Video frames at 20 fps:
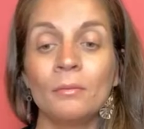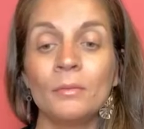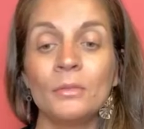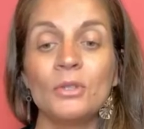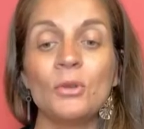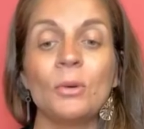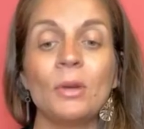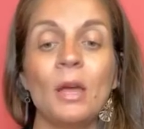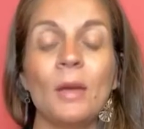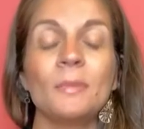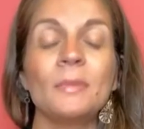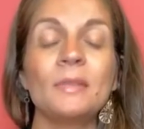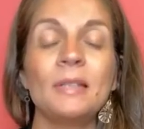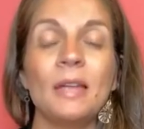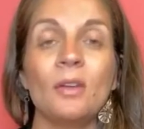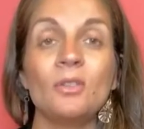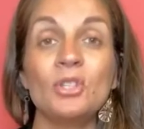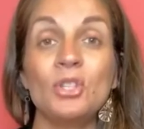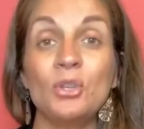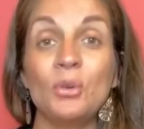So it comes
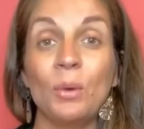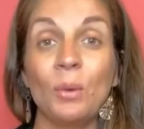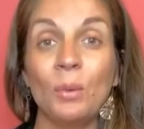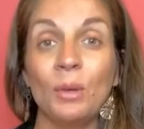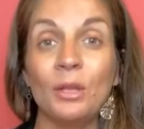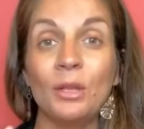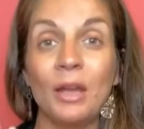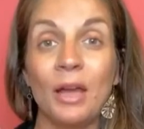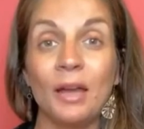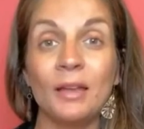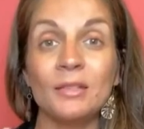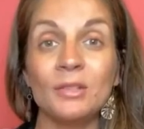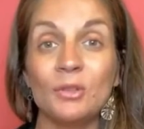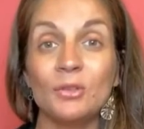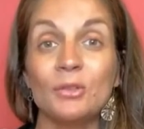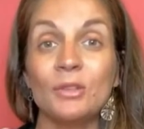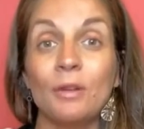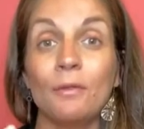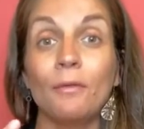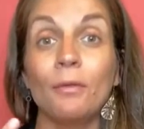down to, I want you to ask
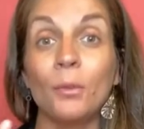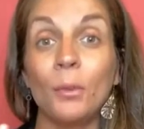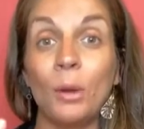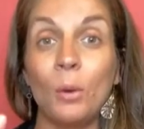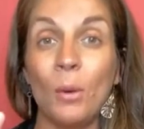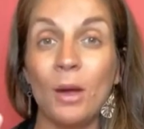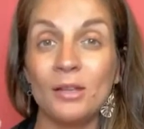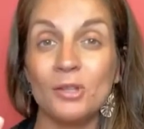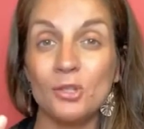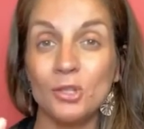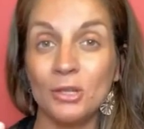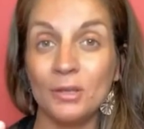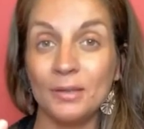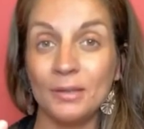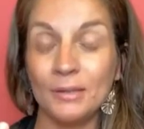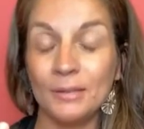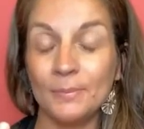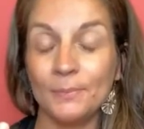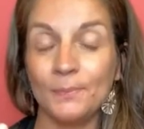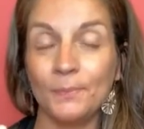yourself 3
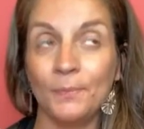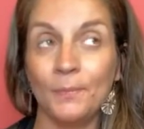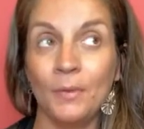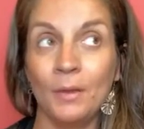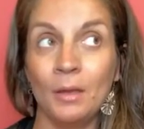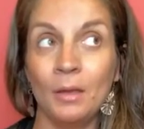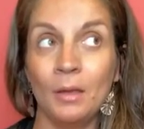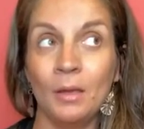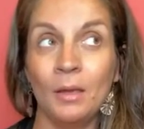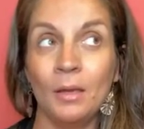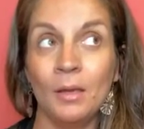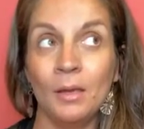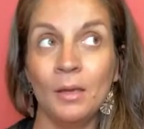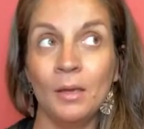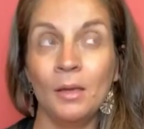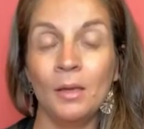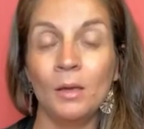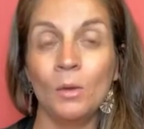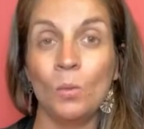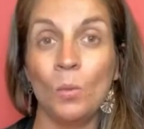questions.
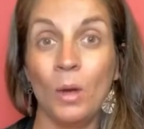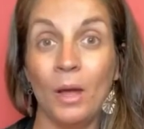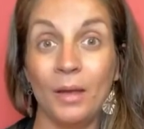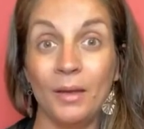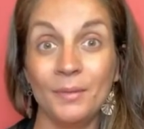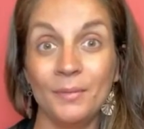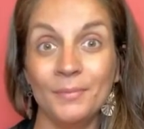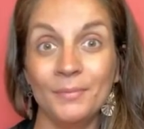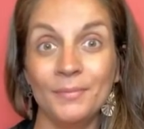1,